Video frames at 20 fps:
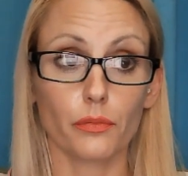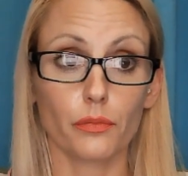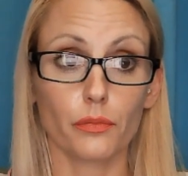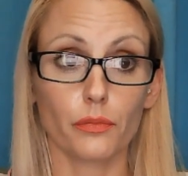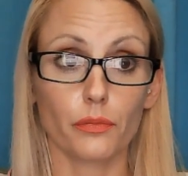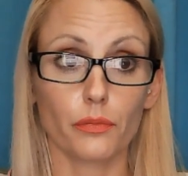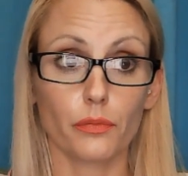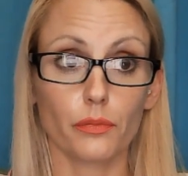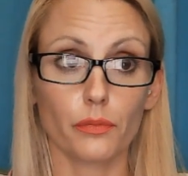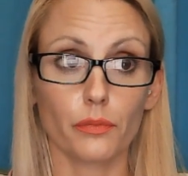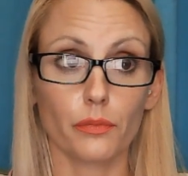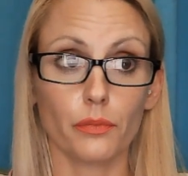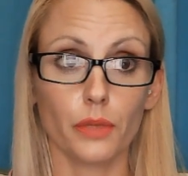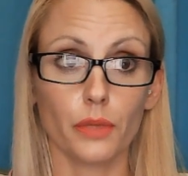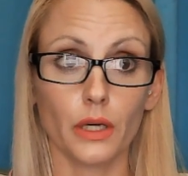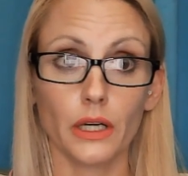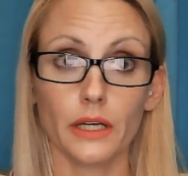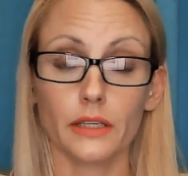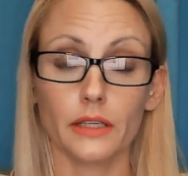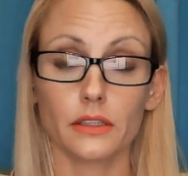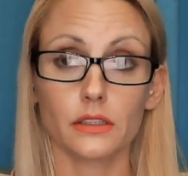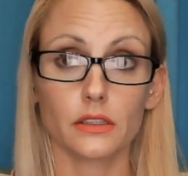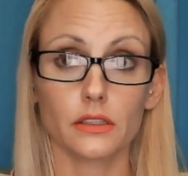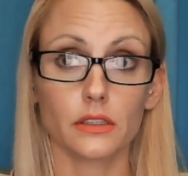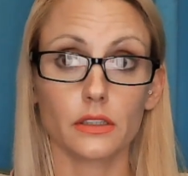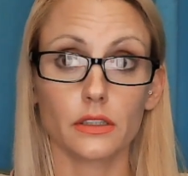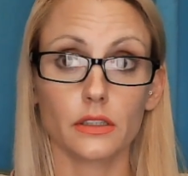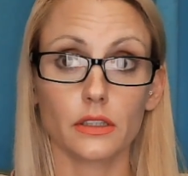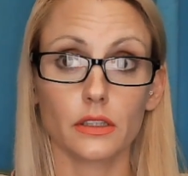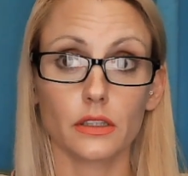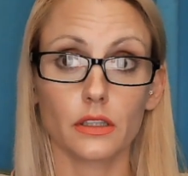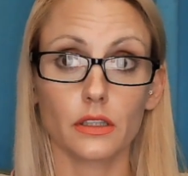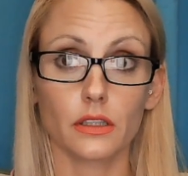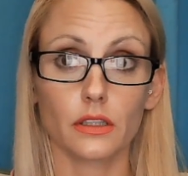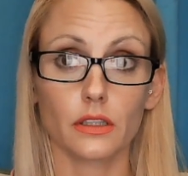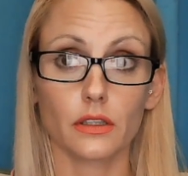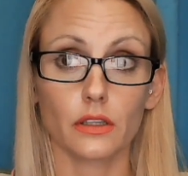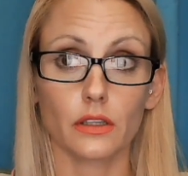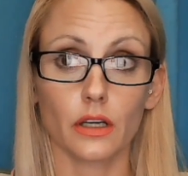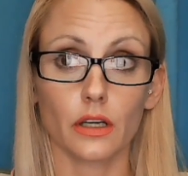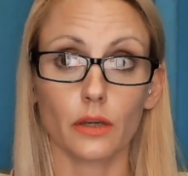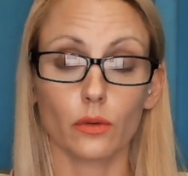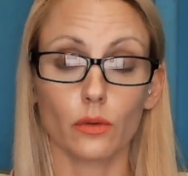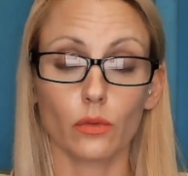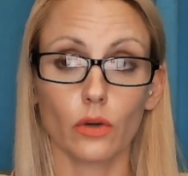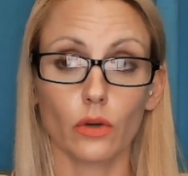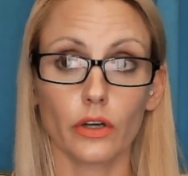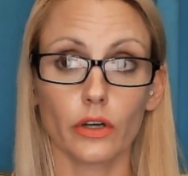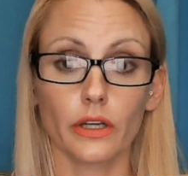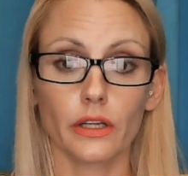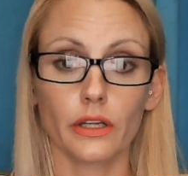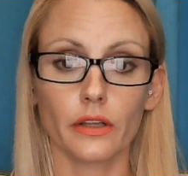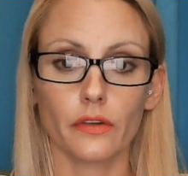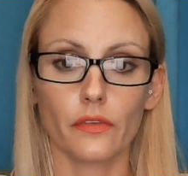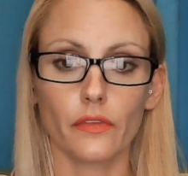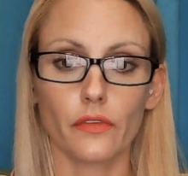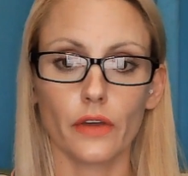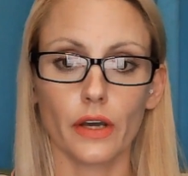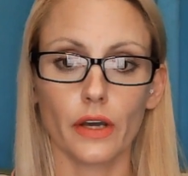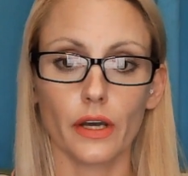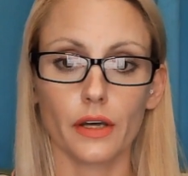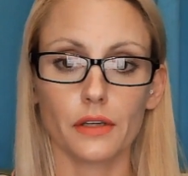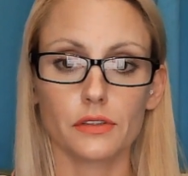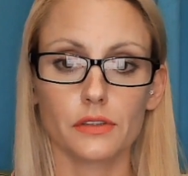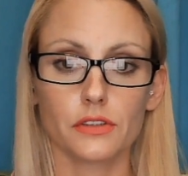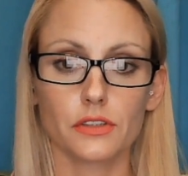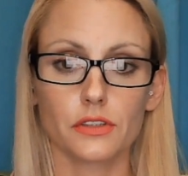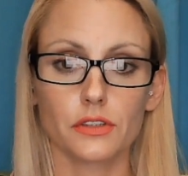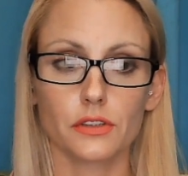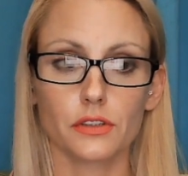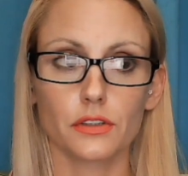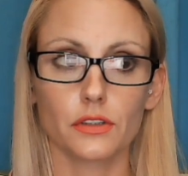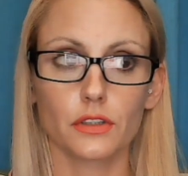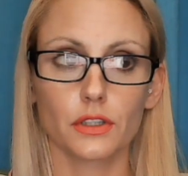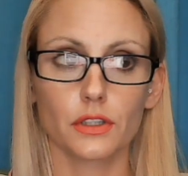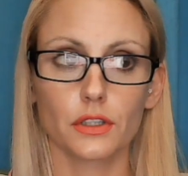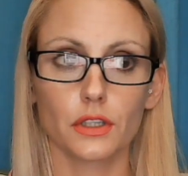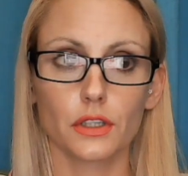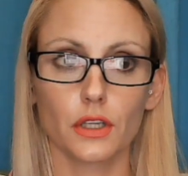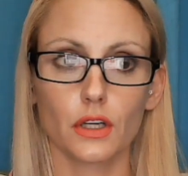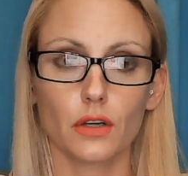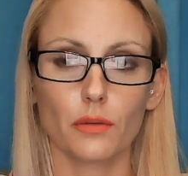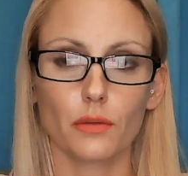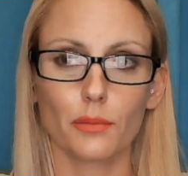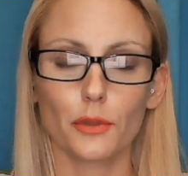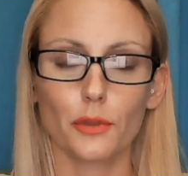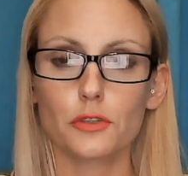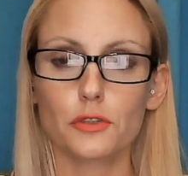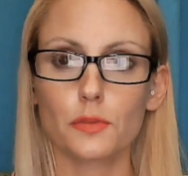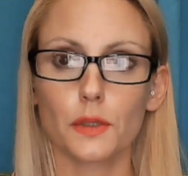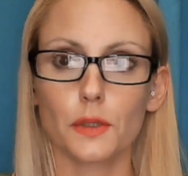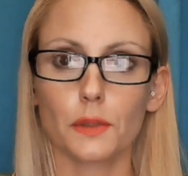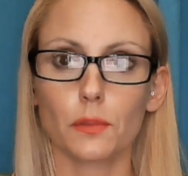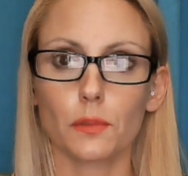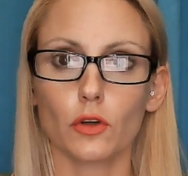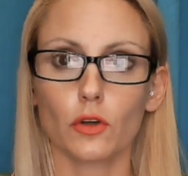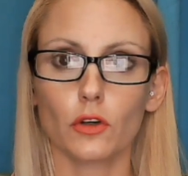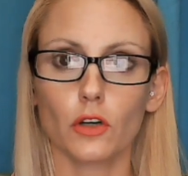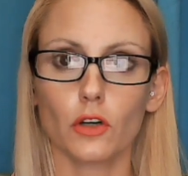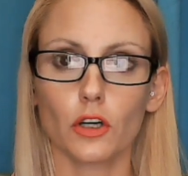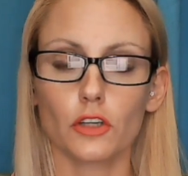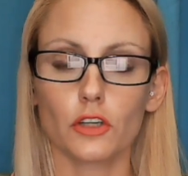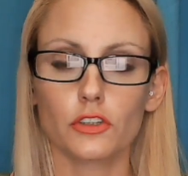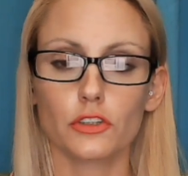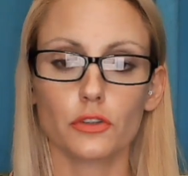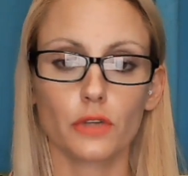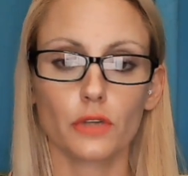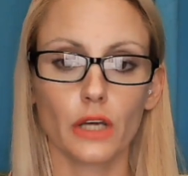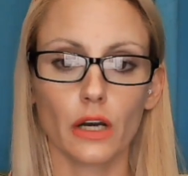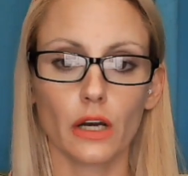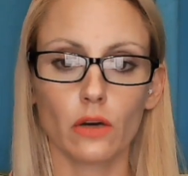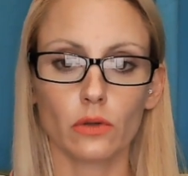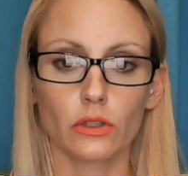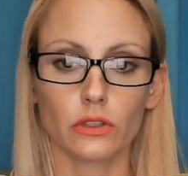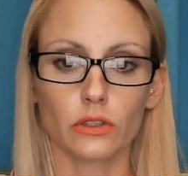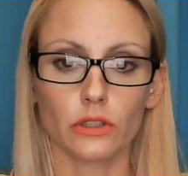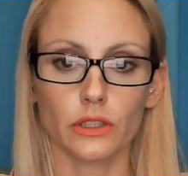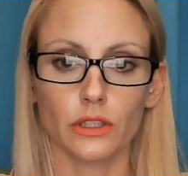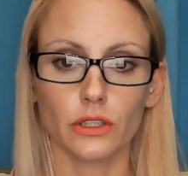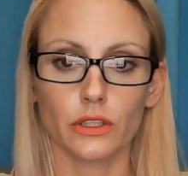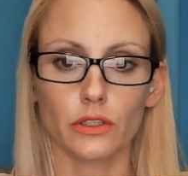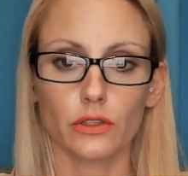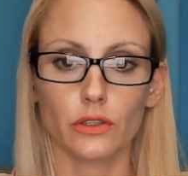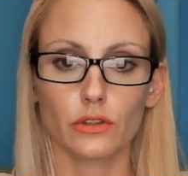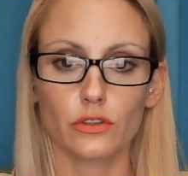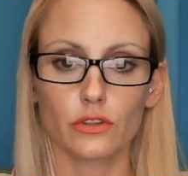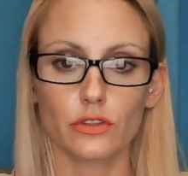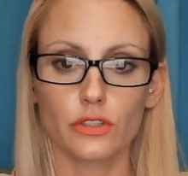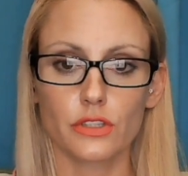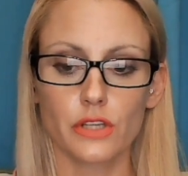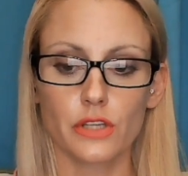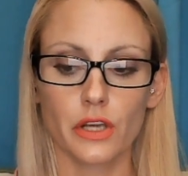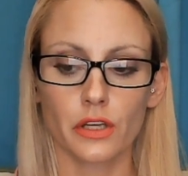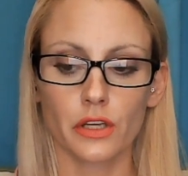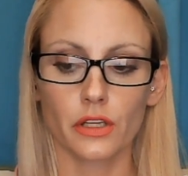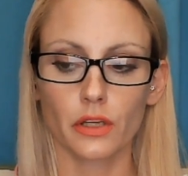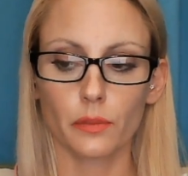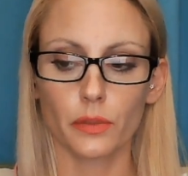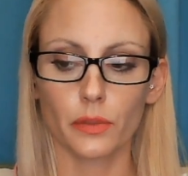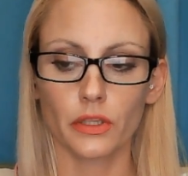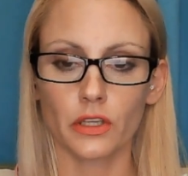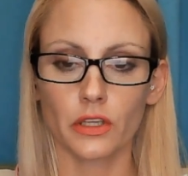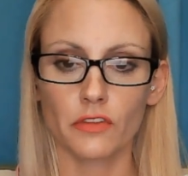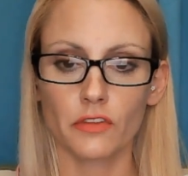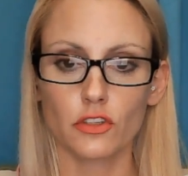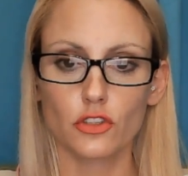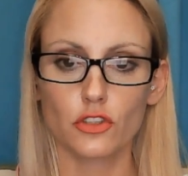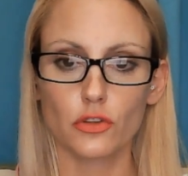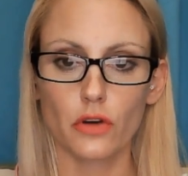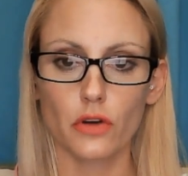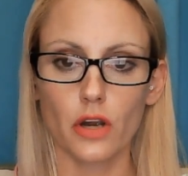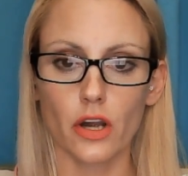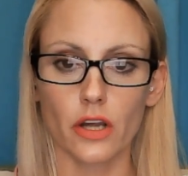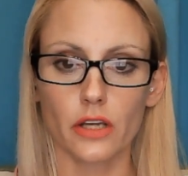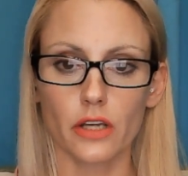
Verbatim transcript: But I worry that most people are too cowardly to stand up and even try.